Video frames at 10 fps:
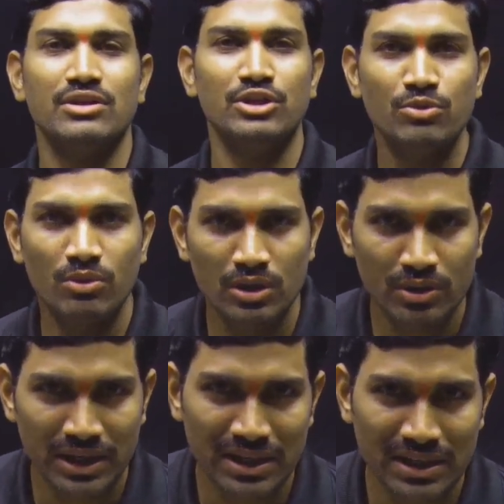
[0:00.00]

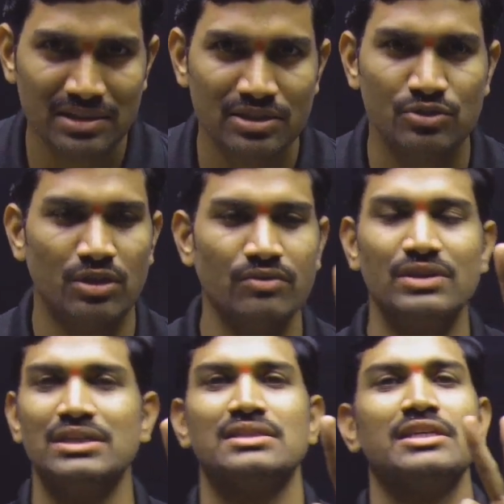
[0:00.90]
Nucleotide consists of
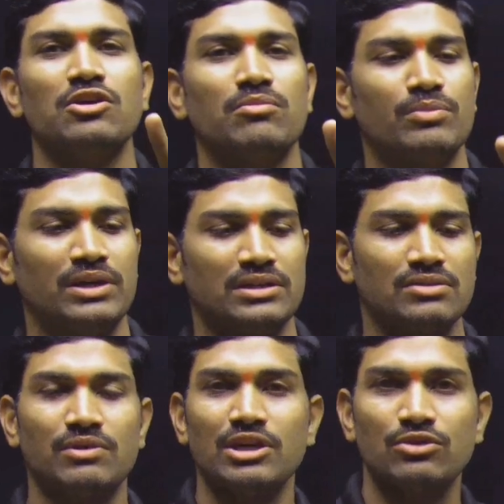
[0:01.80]
these three components.
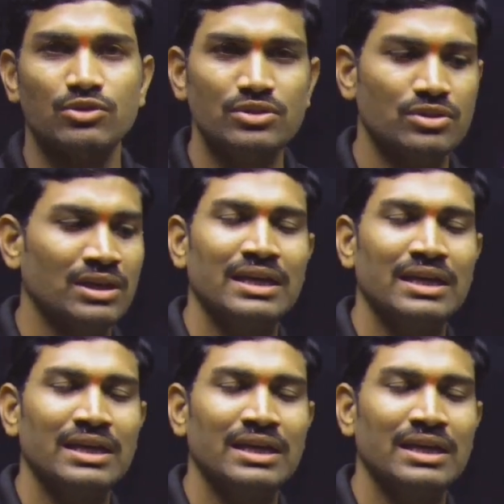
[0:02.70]
What are those?